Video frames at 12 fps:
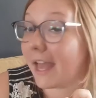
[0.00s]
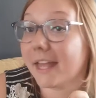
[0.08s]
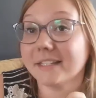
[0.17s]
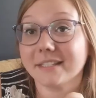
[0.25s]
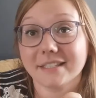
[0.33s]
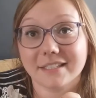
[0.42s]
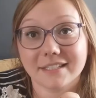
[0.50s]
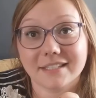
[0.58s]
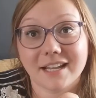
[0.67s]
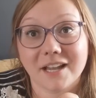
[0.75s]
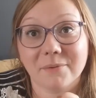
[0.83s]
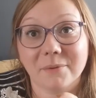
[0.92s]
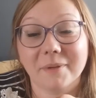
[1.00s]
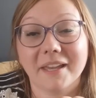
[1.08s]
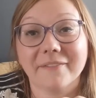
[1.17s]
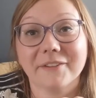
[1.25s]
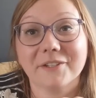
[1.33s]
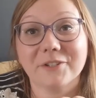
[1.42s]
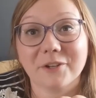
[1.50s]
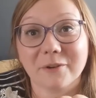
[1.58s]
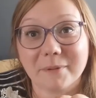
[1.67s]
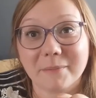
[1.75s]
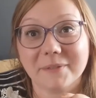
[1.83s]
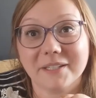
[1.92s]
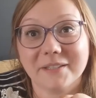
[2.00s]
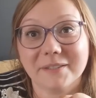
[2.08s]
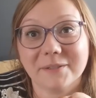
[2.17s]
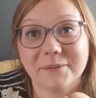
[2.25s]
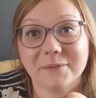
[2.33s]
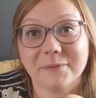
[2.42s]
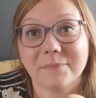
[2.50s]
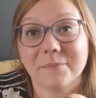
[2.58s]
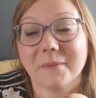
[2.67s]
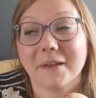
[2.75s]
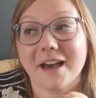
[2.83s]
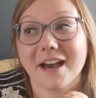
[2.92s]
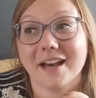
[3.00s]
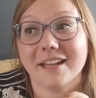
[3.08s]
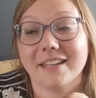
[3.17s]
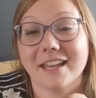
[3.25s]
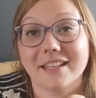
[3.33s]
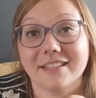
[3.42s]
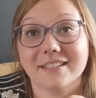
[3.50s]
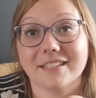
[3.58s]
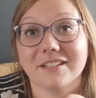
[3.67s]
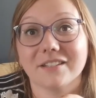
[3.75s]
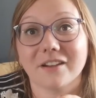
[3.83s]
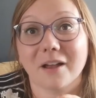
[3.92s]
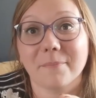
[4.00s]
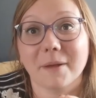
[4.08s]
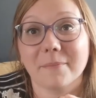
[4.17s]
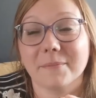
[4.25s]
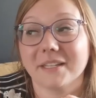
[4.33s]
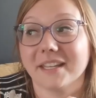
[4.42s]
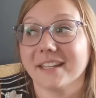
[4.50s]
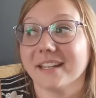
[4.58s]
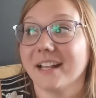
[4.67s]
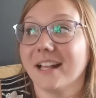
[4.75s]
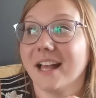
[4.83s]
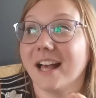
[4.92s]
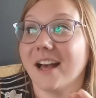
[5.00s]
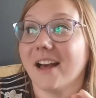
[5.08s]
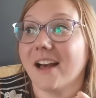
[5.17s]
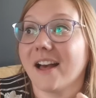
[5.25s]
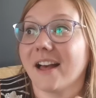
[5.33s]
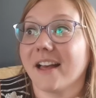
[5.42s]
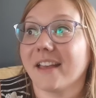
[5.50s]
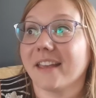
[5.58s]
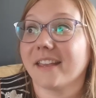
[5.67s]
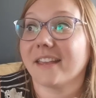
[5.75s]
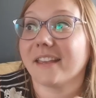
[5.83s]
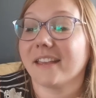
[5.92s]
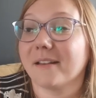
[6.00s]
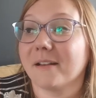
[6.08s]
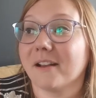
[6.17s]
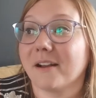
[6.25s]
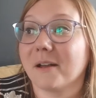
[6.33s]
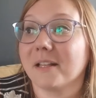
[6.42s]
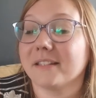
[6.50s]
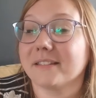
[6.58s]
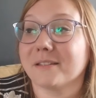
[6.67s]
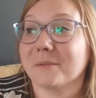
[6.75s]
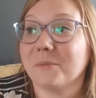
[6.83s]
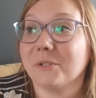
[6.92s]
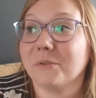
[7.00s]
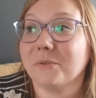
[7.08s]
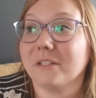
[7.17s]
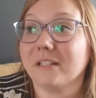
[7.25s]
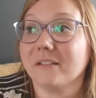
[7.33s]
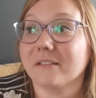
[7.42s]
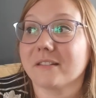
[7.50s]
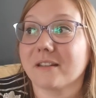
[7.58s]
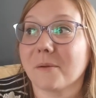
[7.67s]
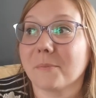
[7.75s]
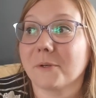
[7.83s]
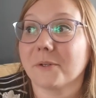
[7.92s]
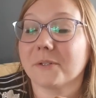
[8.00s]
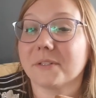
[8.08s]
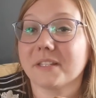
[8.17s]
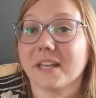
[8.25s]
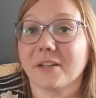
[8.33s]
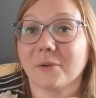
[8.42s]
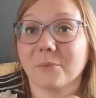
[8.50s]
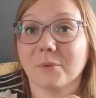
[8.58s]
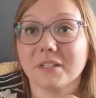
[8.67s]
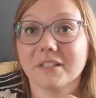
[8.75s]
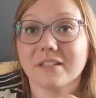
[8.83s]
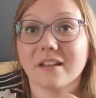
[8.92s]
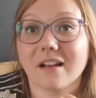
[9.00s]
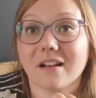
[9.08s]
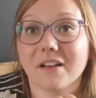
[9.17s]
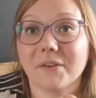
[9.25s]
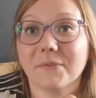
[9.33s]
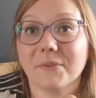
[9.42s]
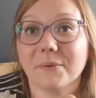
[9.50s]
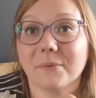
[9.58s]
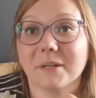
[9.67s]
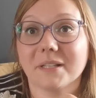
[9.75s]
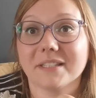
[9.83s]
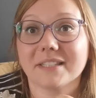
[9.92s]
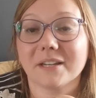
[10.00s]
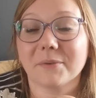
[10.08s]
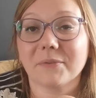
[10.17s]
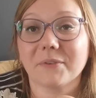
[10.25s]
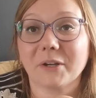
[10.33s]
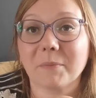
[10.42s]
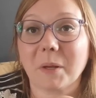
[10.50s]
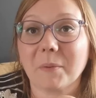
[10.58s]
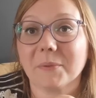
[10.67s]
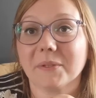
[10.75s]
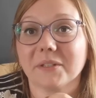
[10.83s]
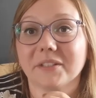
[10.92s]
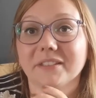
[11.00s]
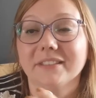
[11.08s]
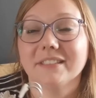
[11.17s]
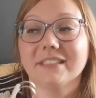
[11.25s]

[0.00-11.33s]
And I will be having a shop update soon, an Etsy shop update. I got some new needle stoppers and a restock of the ones that were very popular.